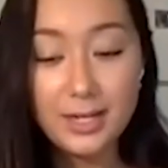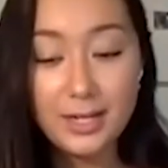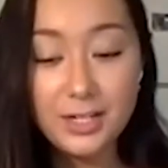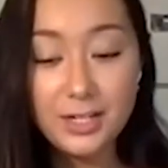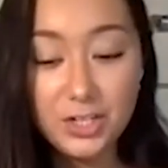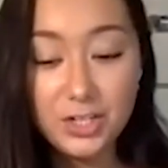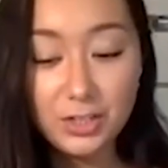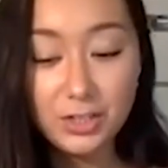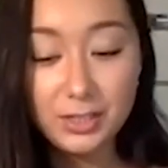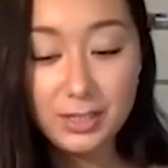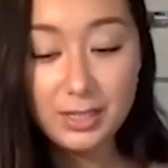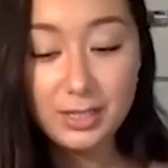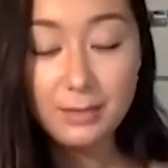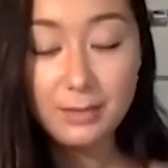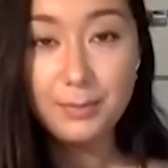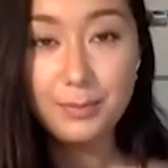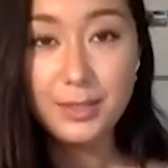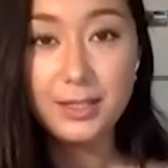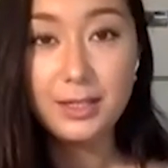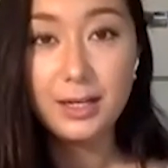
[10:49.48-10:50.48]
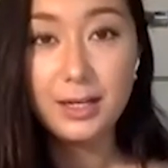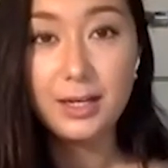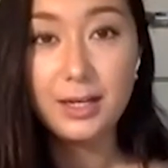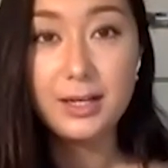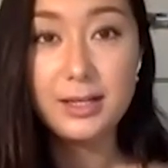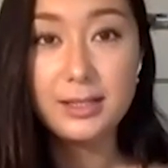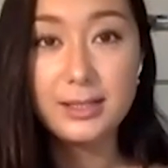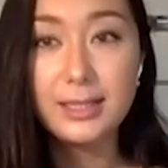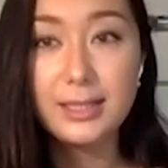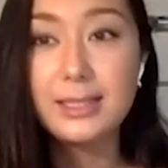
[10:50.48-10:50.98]
And additionally,
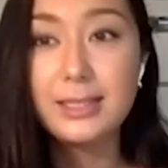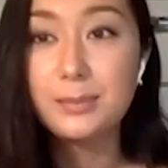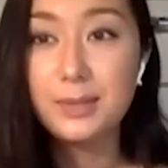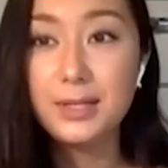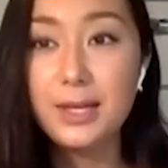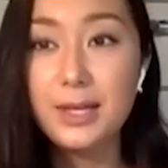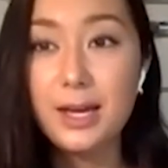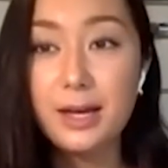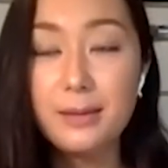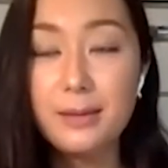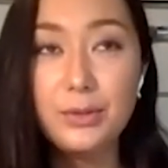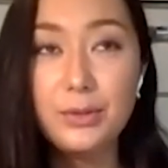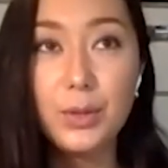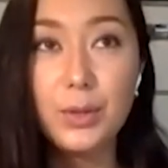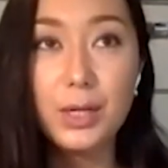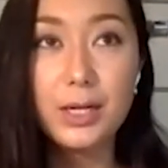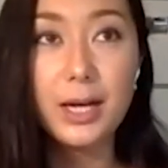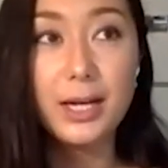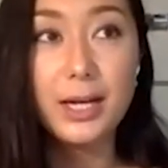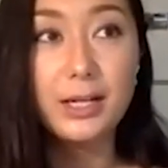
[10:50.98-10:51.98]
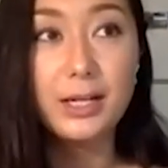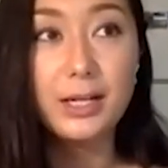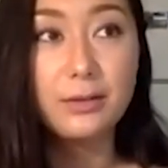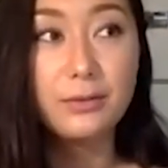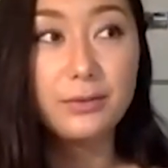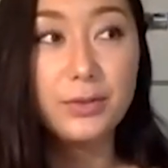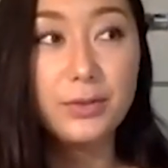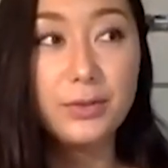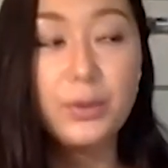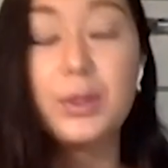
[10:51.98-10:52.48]
because as a PM, you are
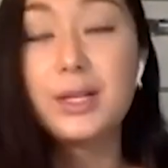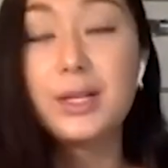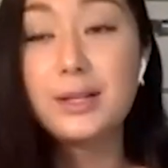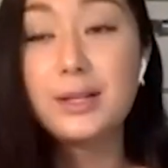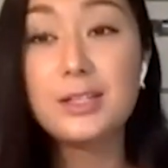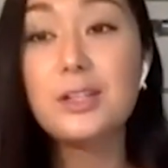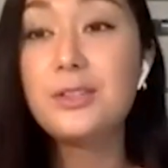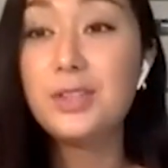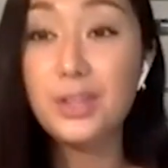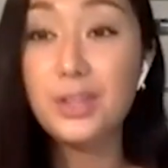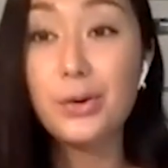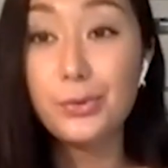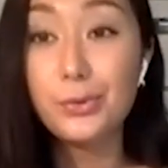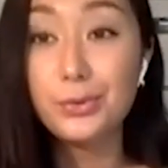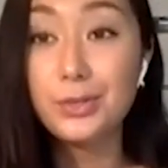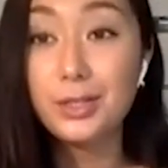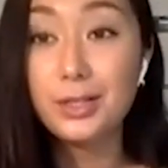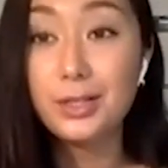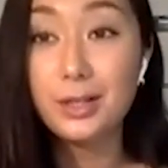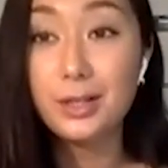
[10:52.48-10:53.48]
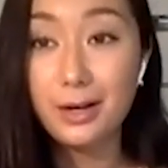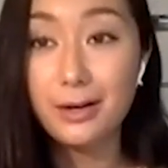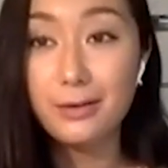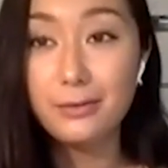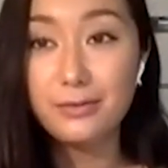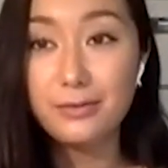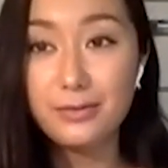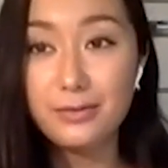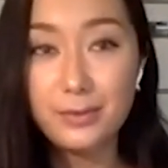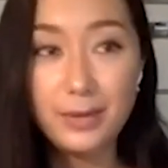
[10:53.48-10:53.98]
you're considered the owner
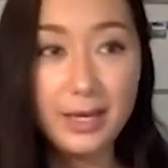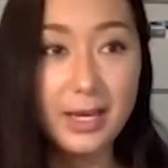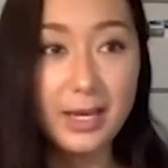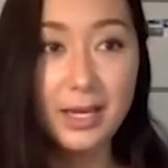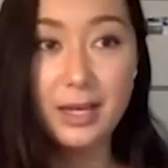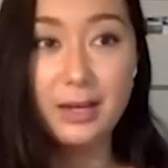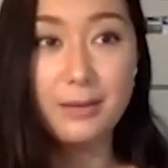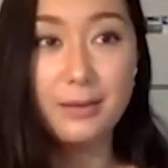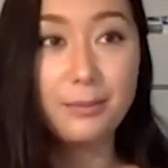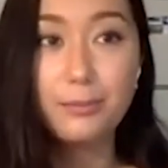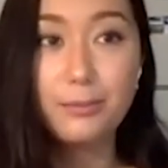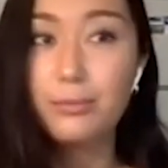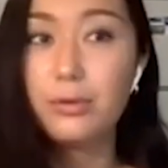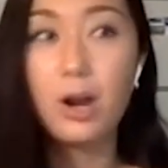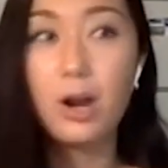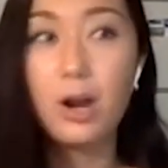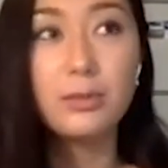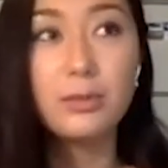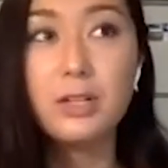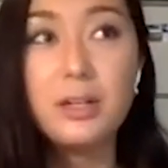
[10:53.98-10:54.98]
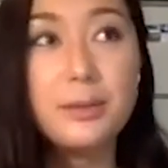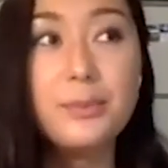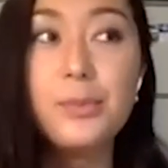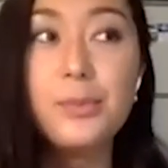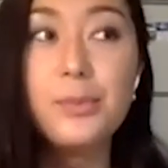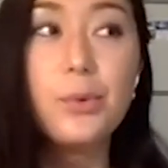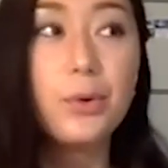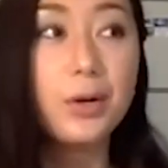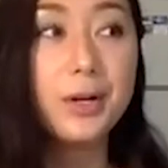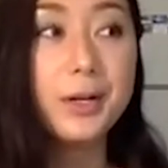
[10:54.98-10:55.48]
of a
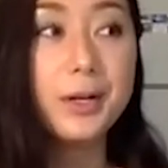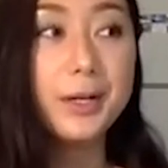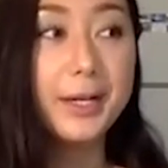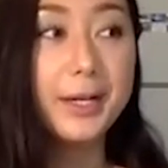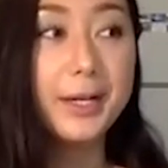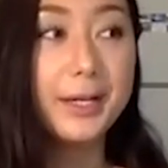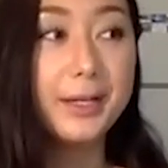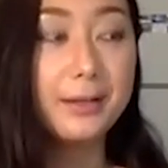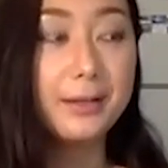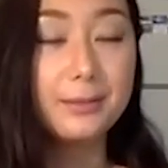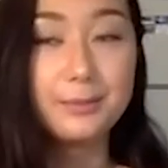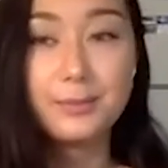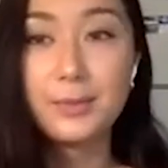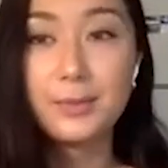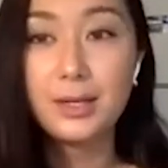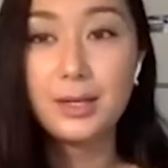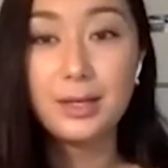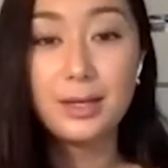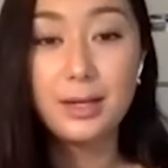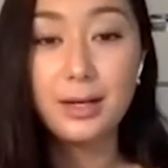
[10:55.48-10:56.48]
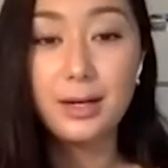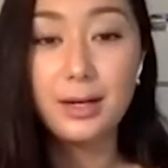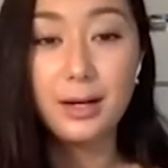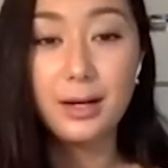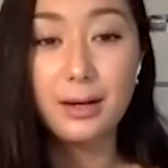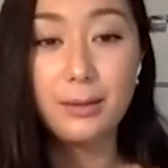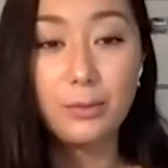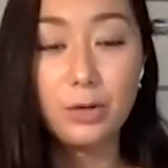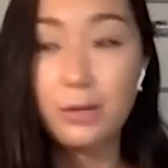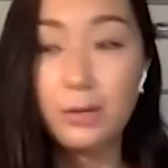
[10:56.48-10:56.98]
problem or a
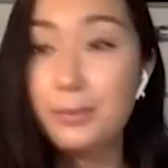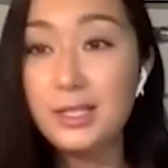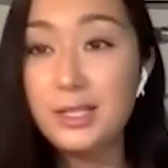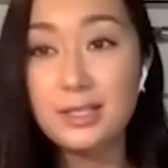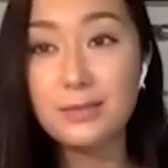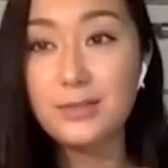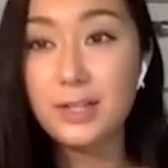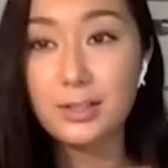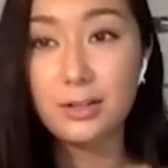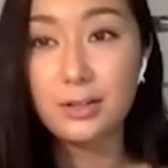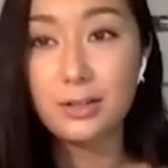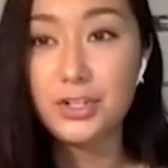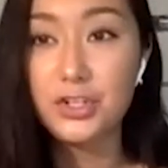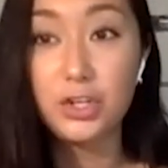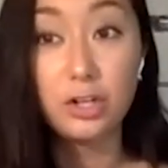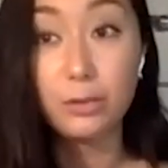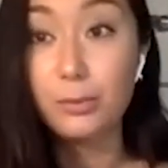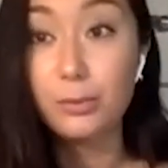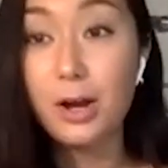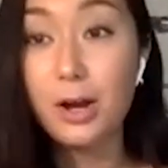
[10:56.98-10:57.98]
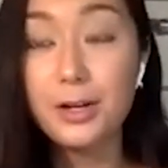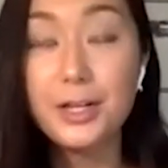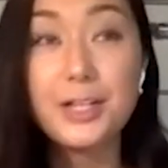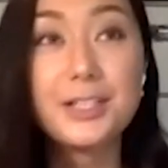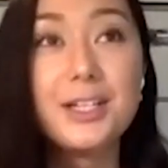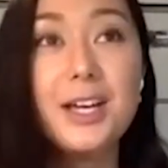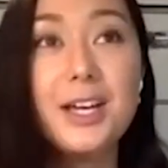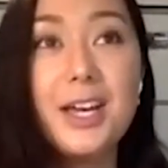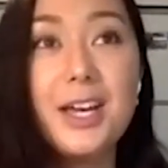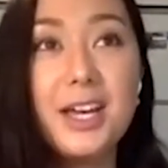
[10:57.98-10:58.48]
piece of technology or a
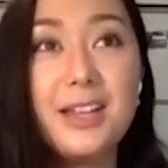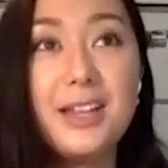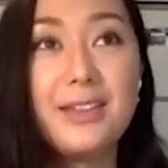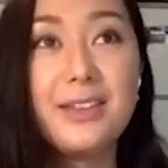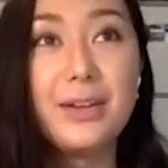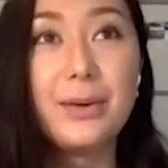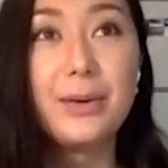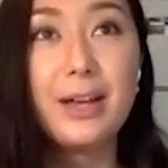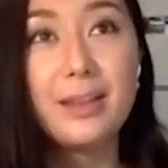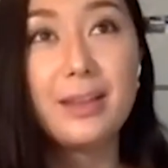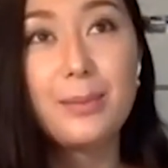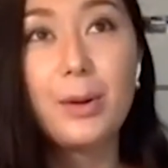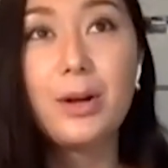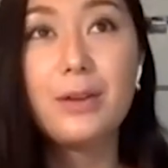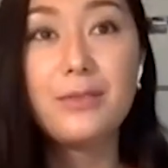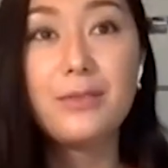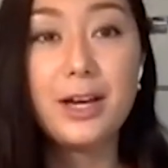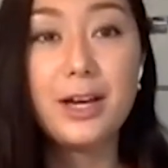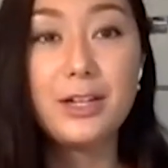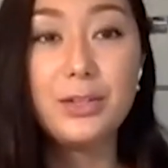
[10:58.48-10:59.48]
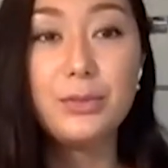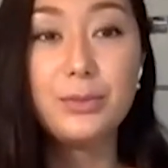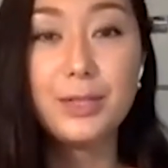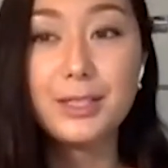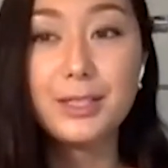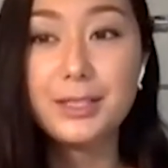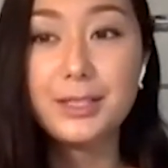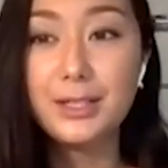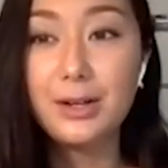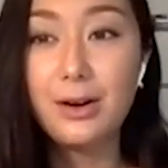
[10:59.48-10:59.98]
product. And so as part of that, you
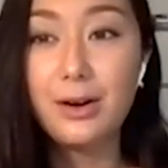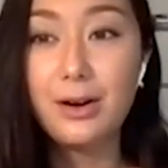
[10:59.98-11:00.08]
really